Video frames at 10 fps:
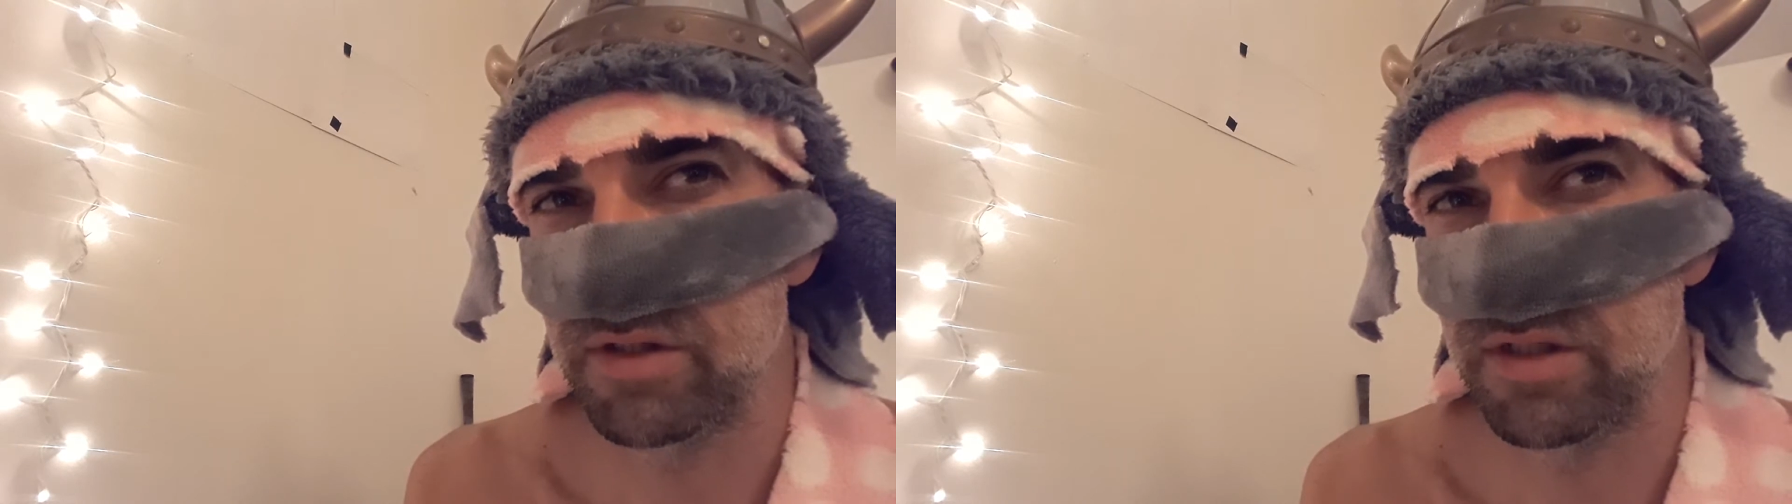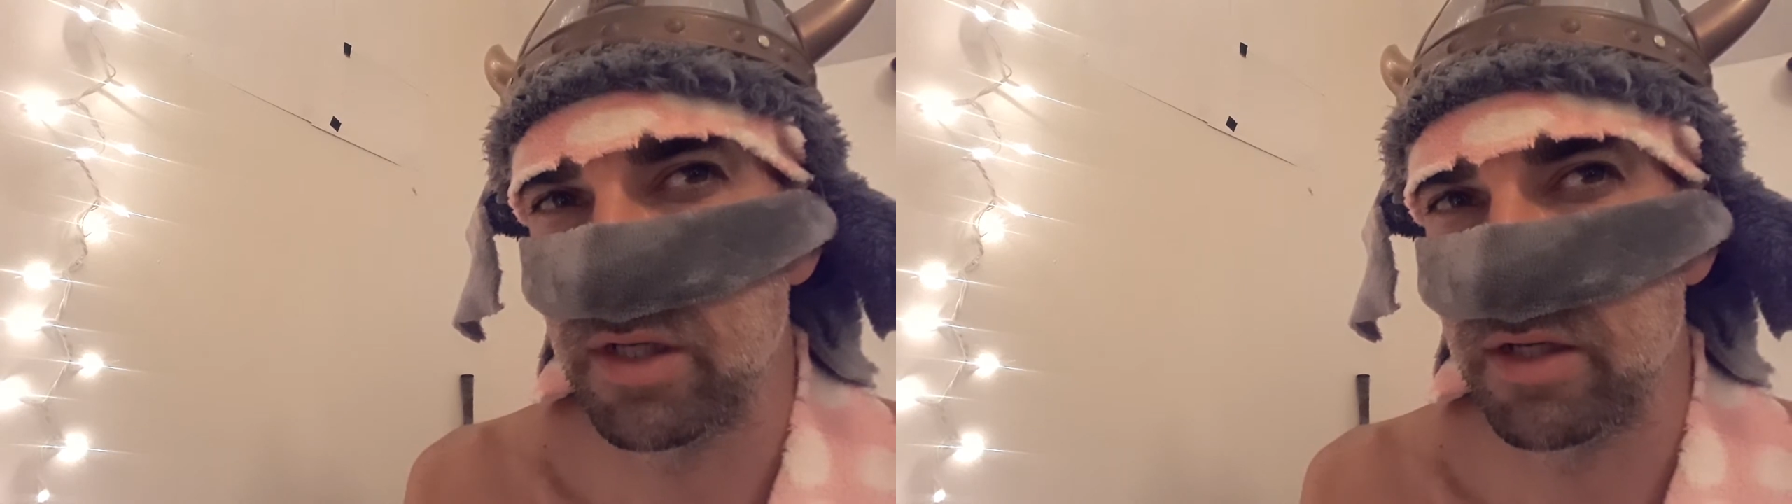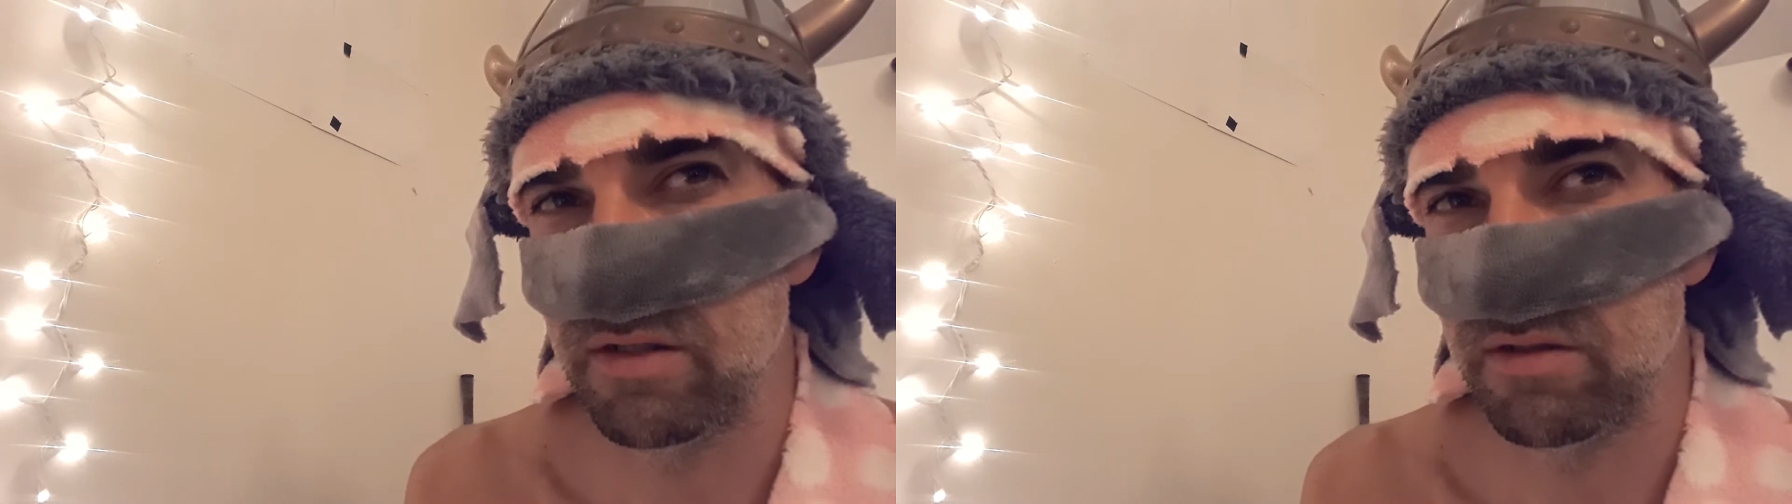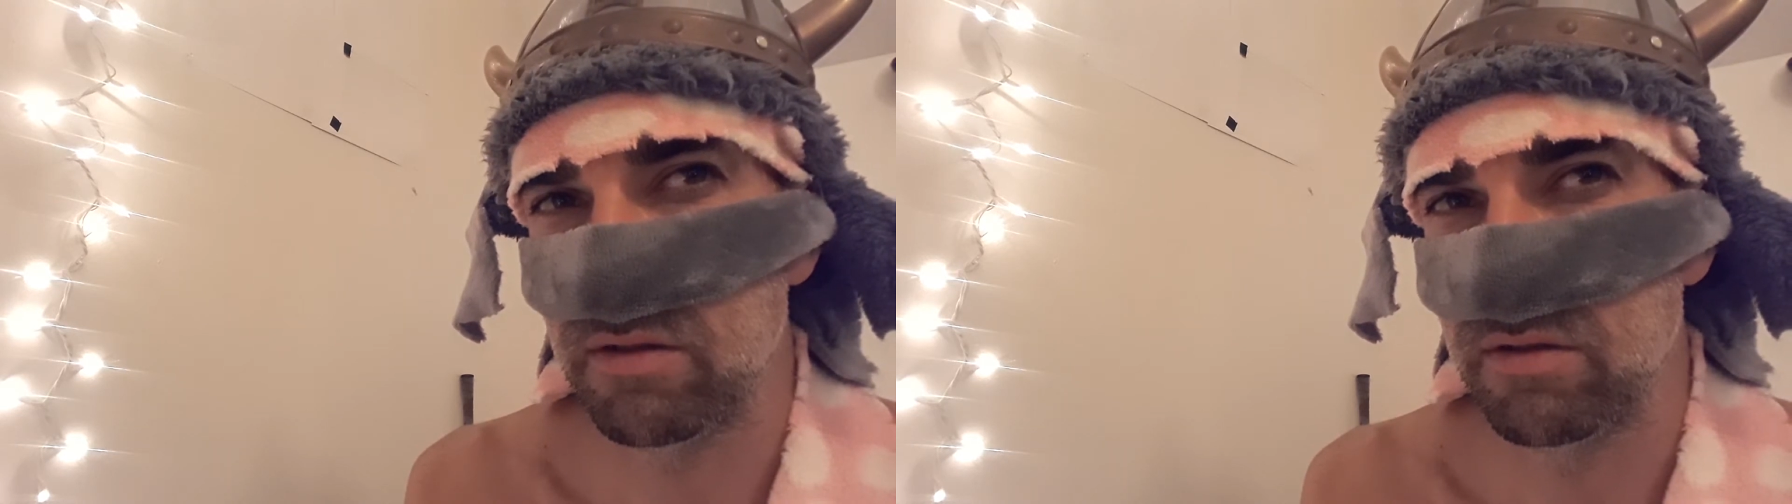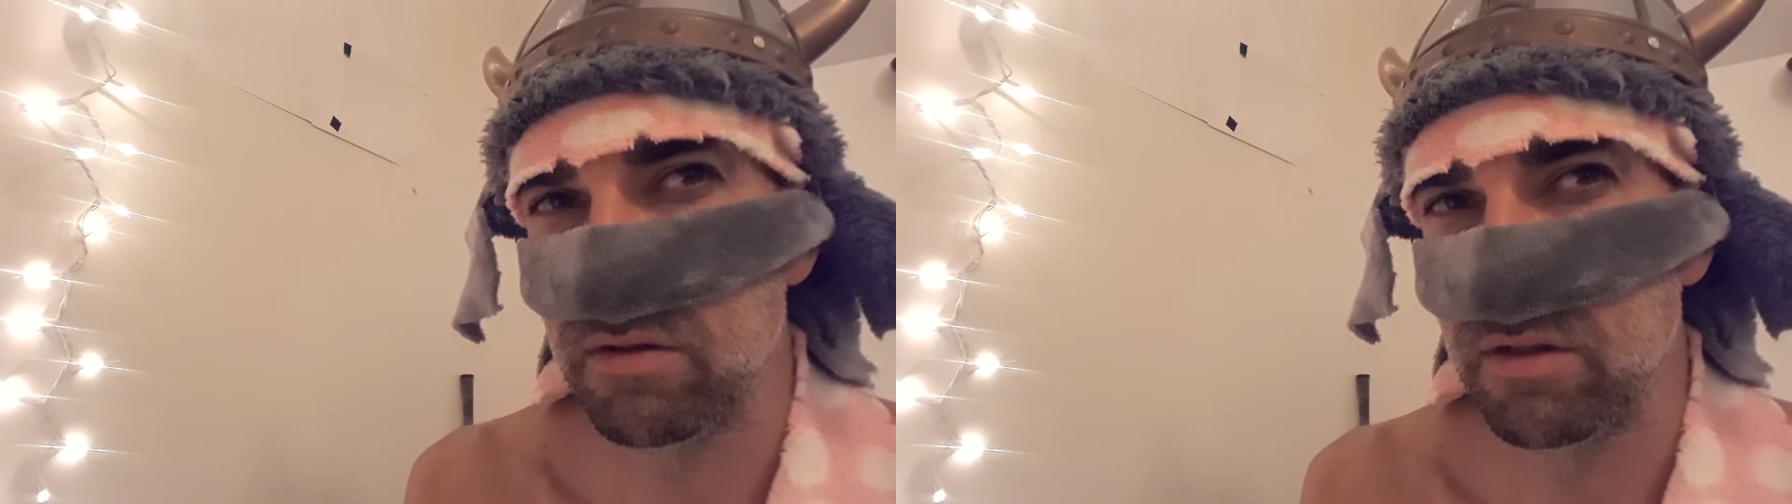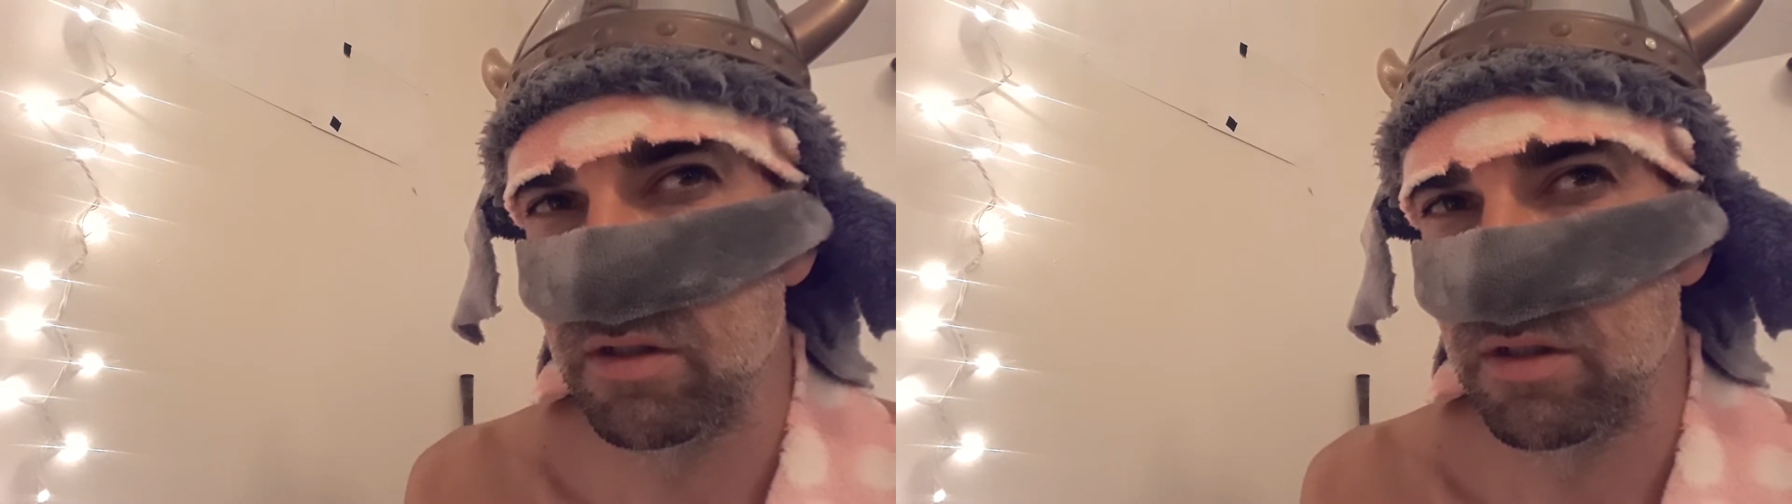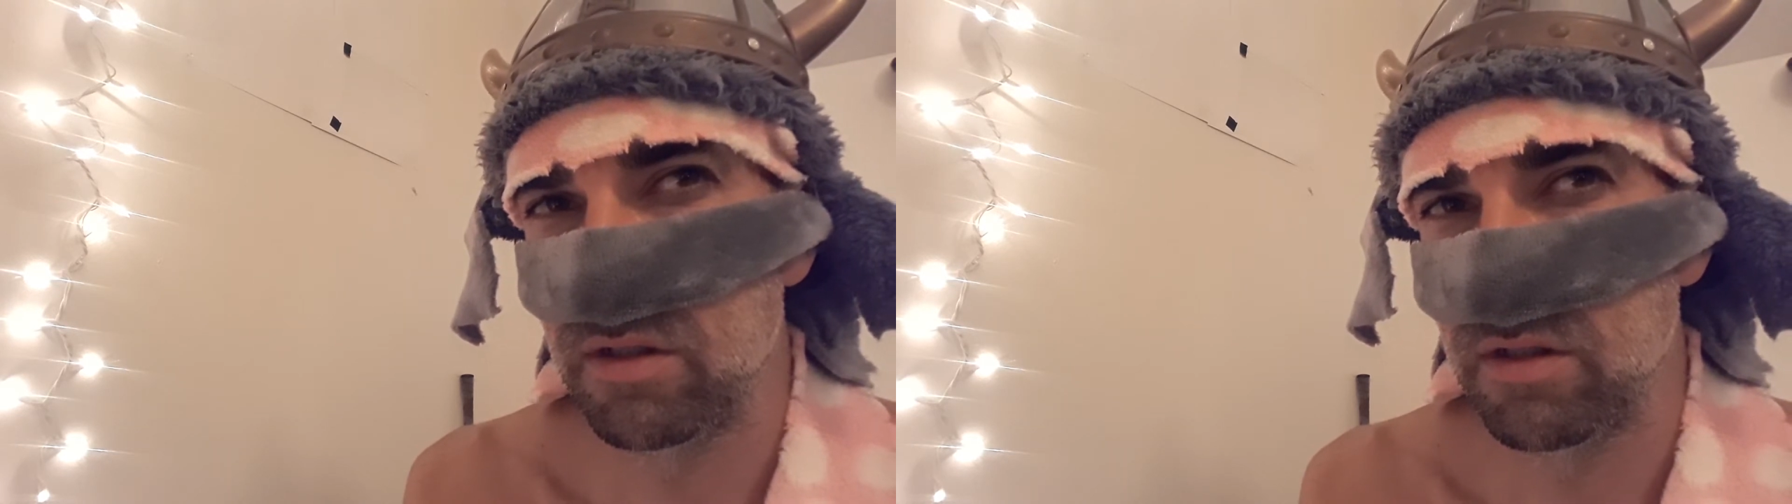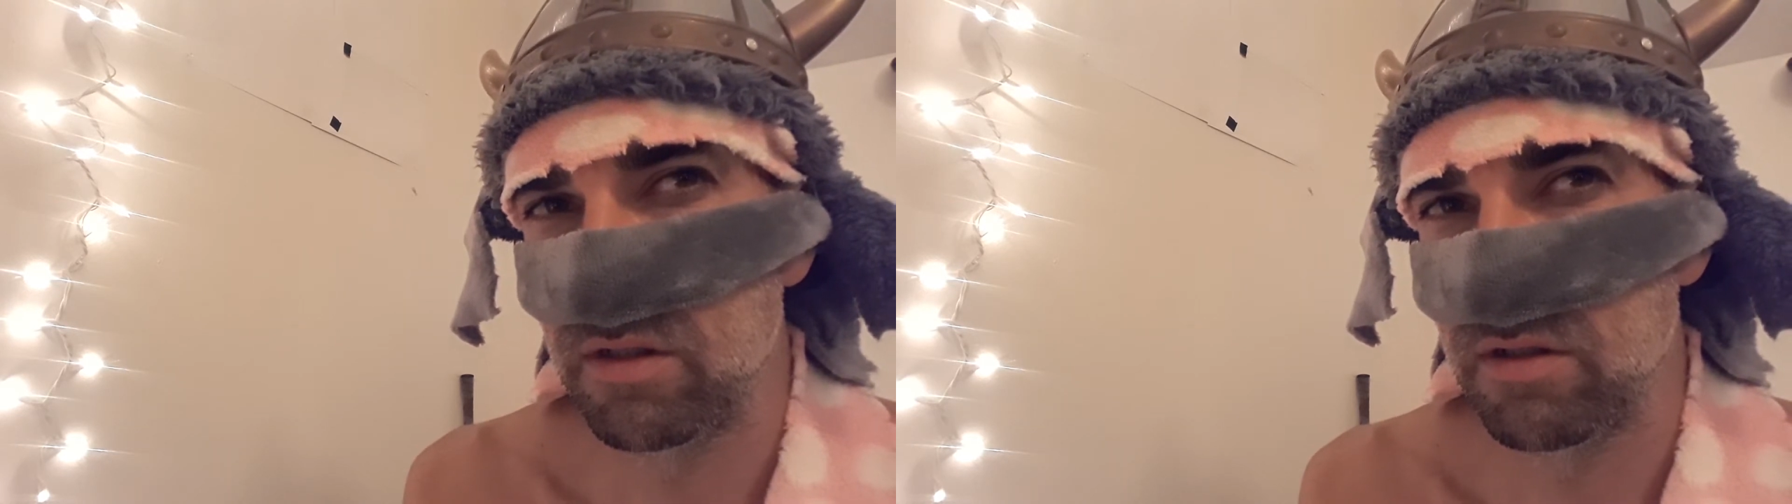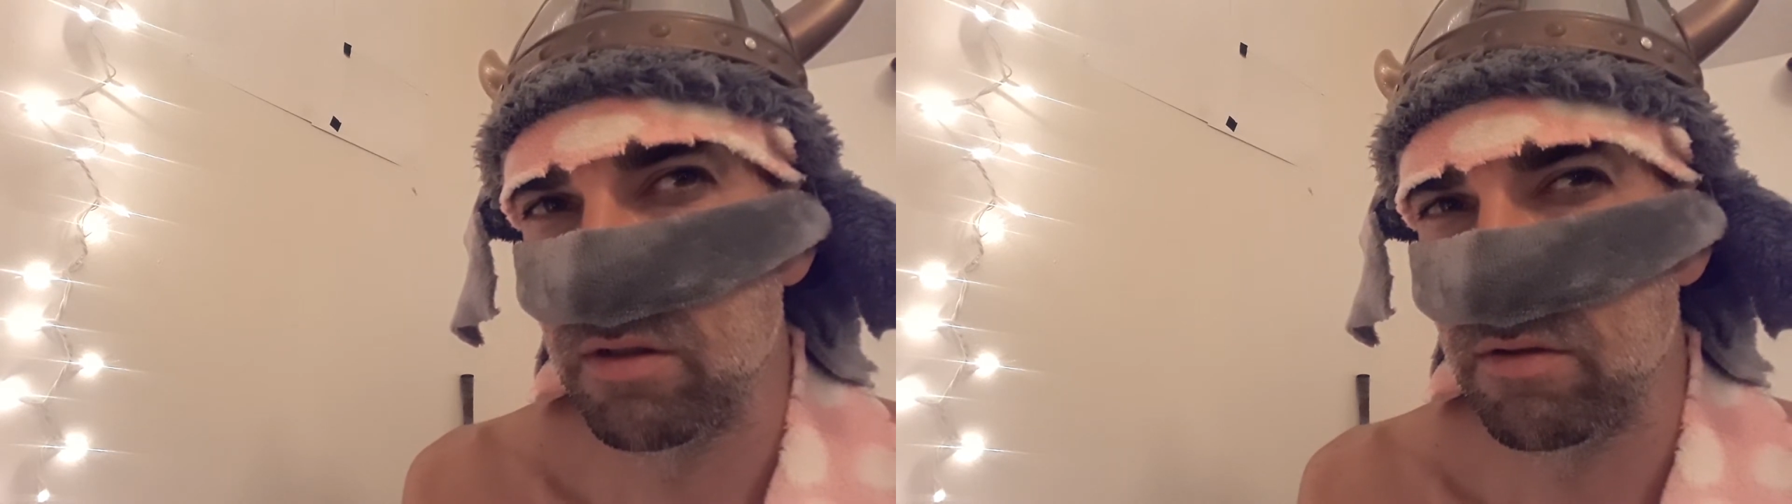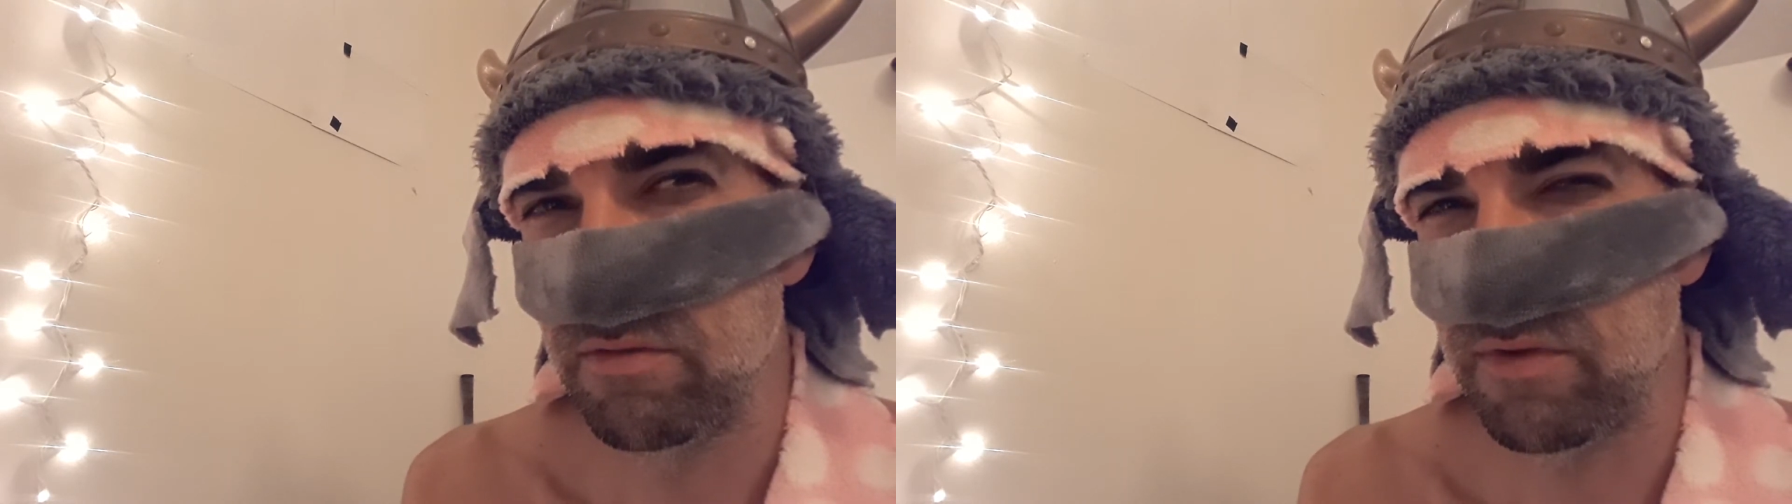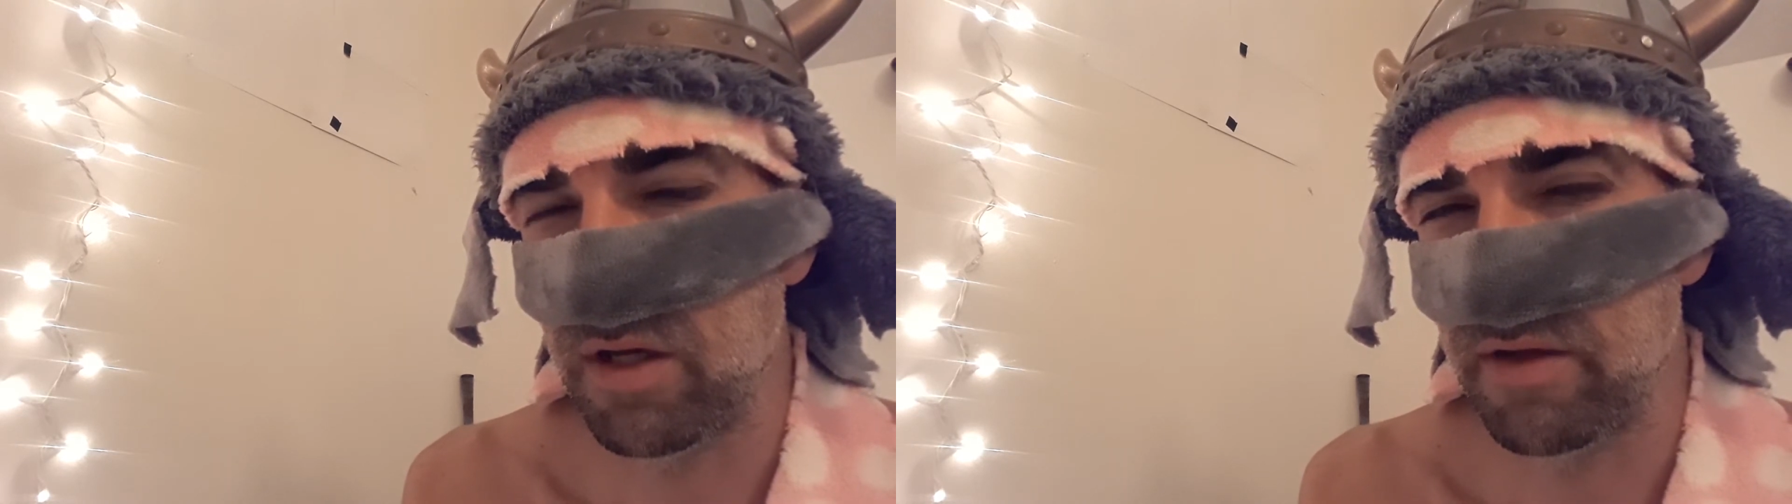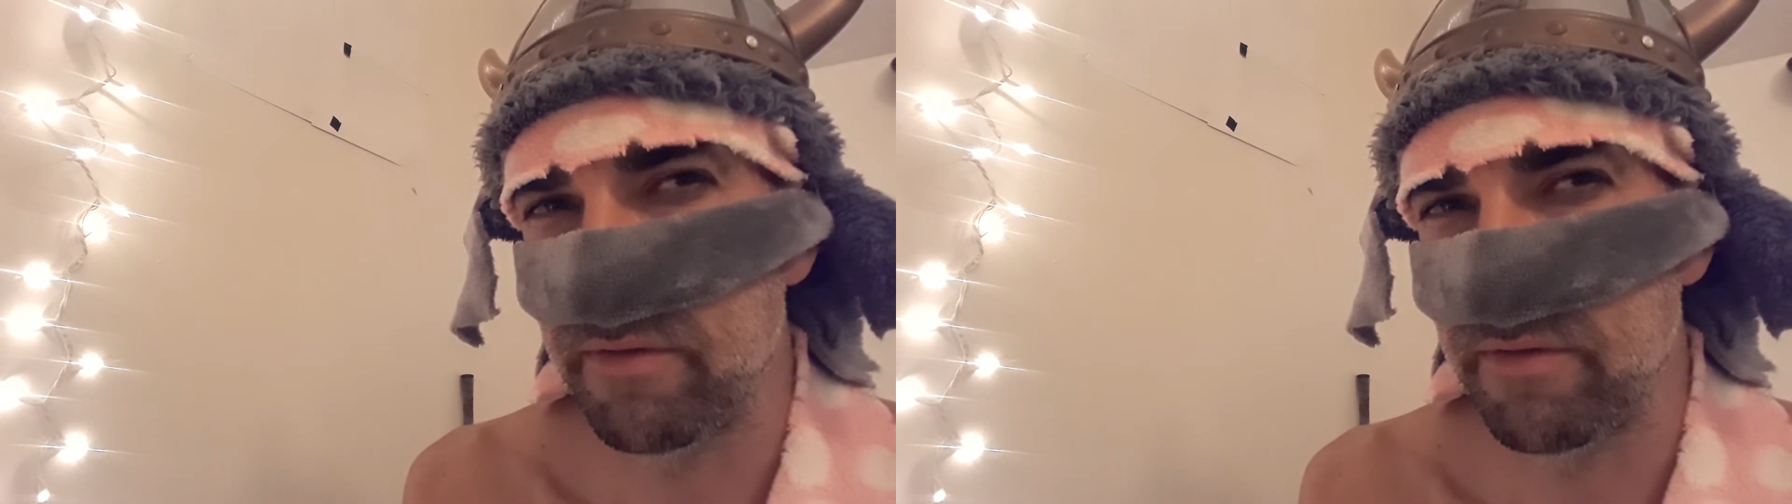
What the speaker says: night, 5